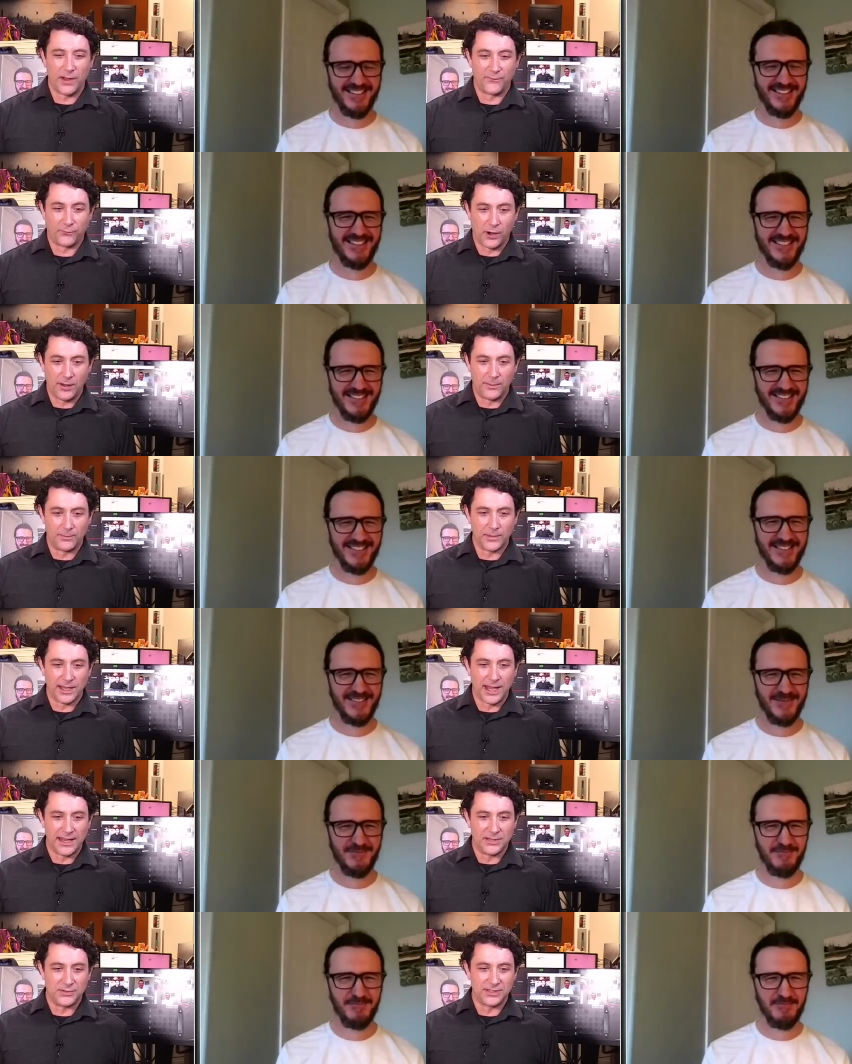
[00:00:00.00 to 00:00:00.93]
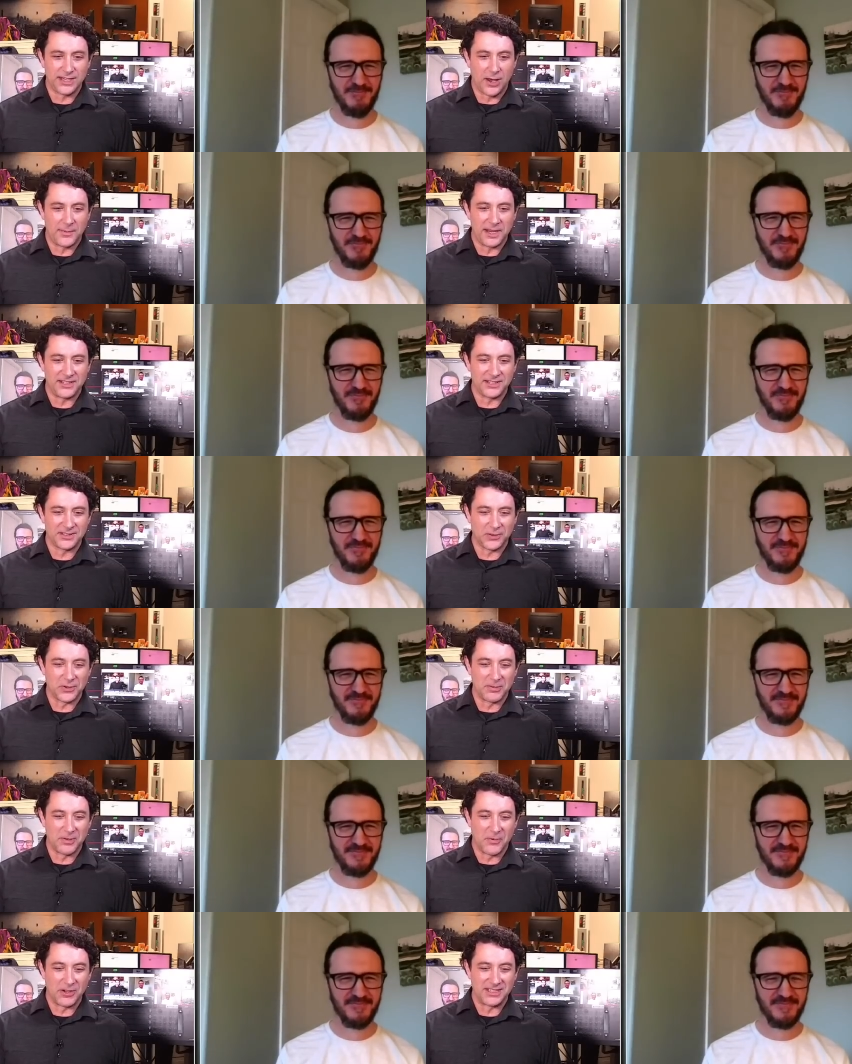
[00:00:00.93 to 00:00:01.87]
Speaker 1: from, can you tell me just a
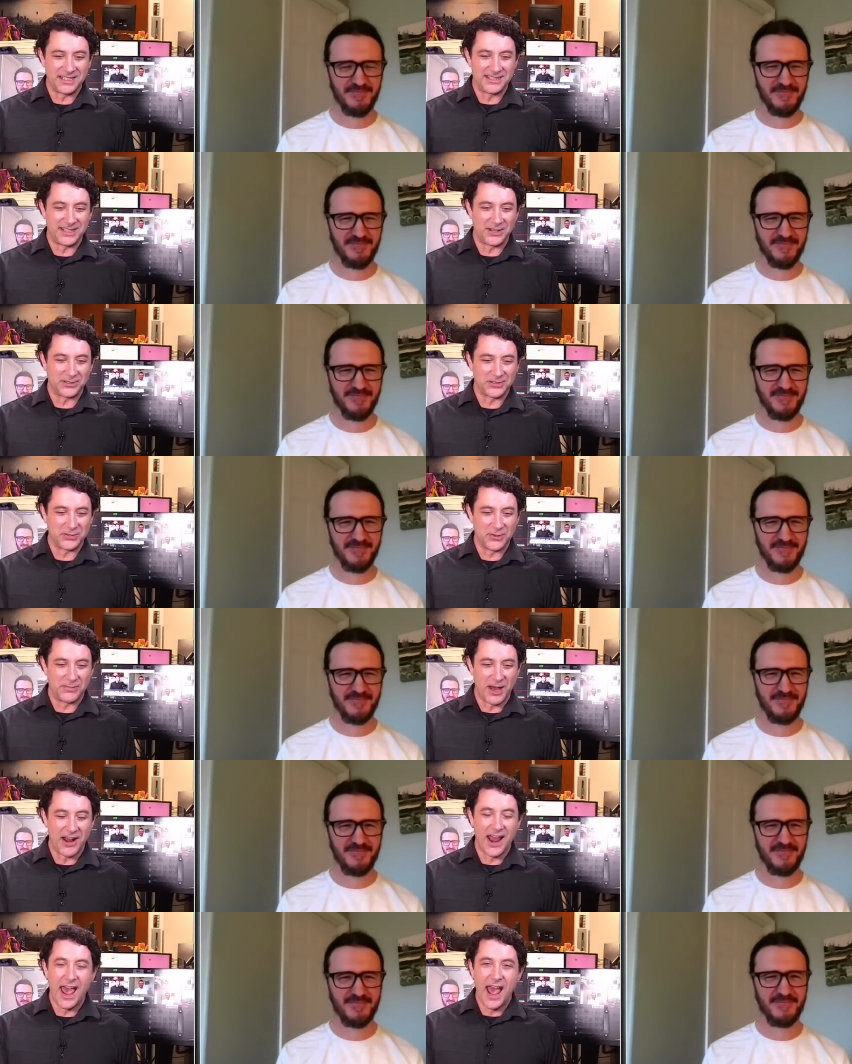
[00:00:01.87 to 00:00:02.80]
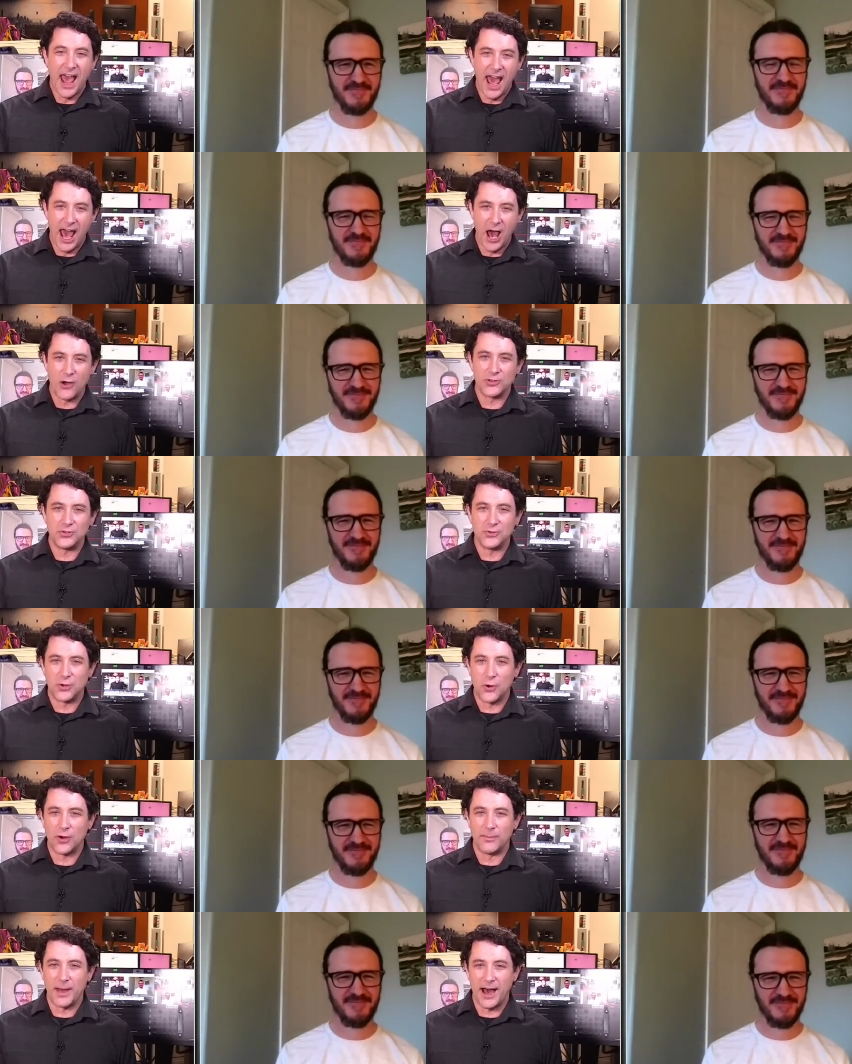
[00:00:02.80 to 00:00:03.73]
little bit more detail too about how you
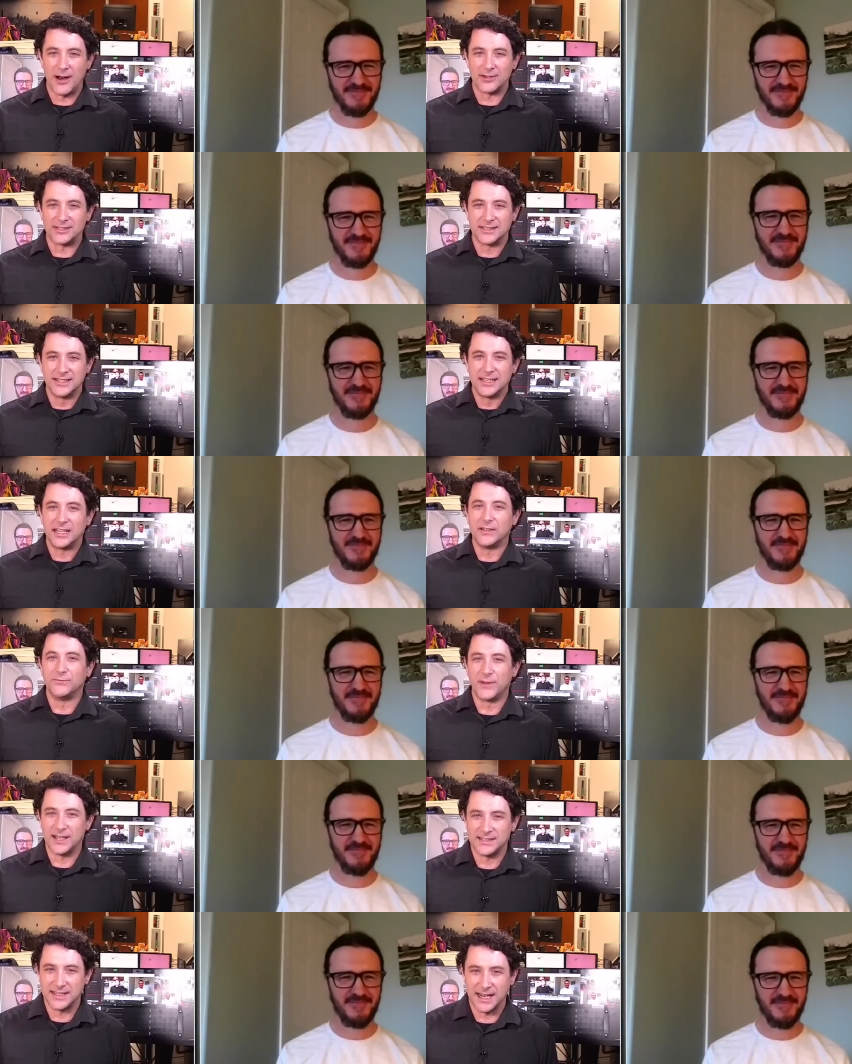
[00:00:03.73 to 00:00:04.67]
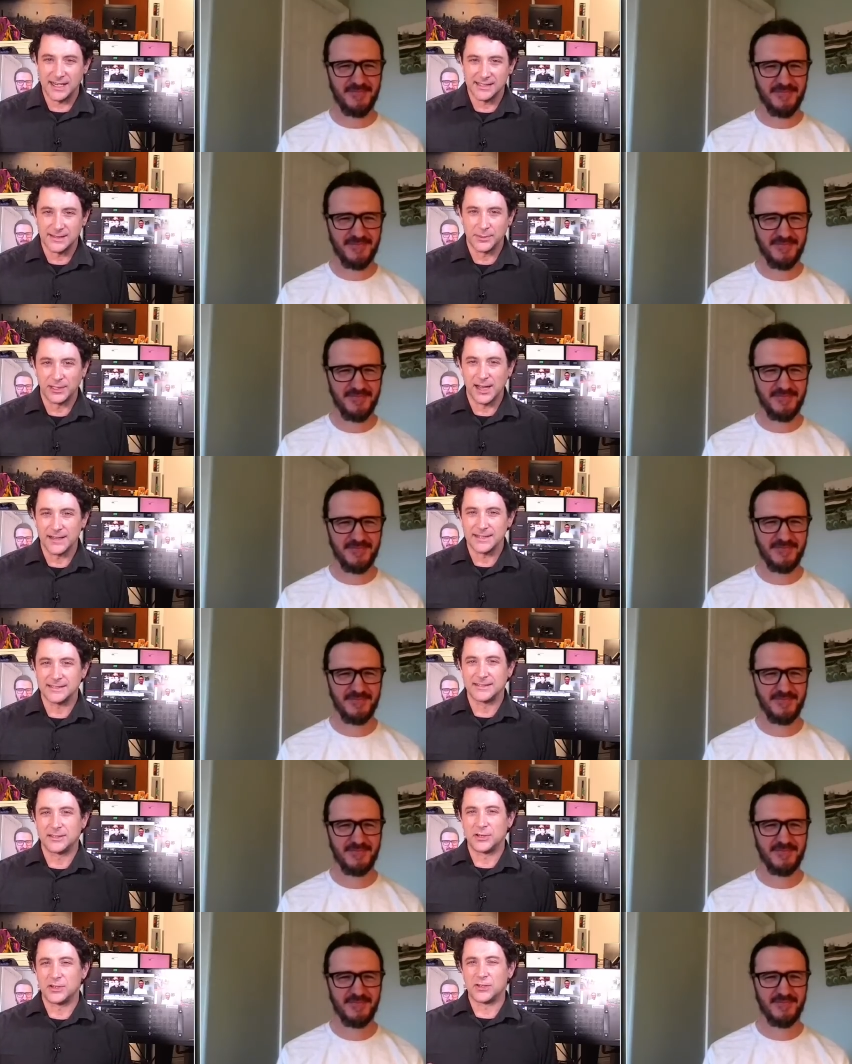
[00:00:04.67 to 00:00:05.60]
go about investigating something like
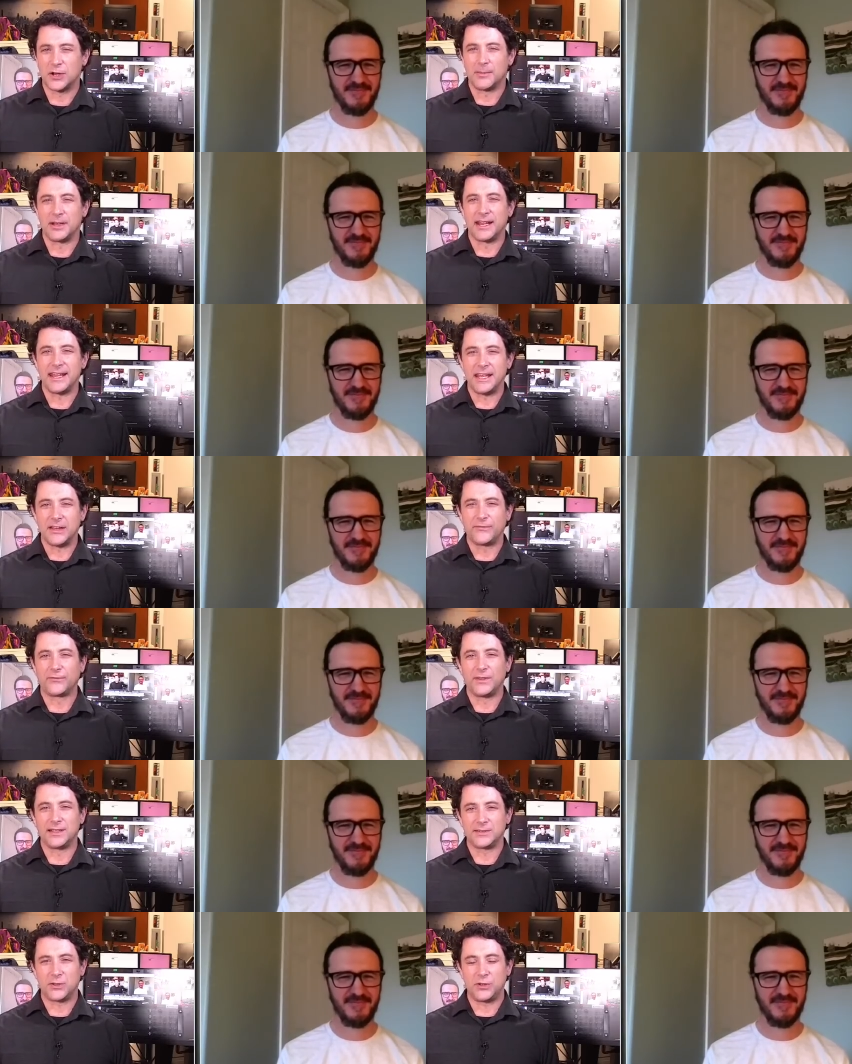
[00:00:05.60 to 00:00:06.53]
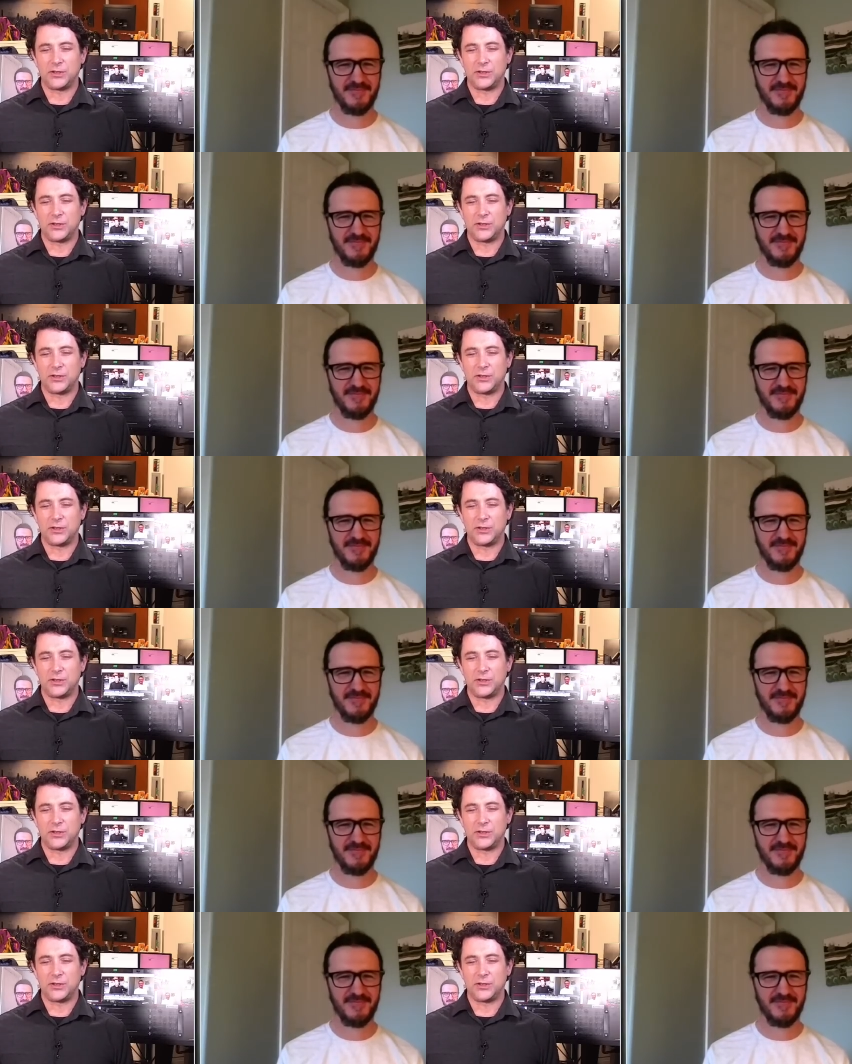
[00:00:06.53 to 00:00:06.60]
this to determine if this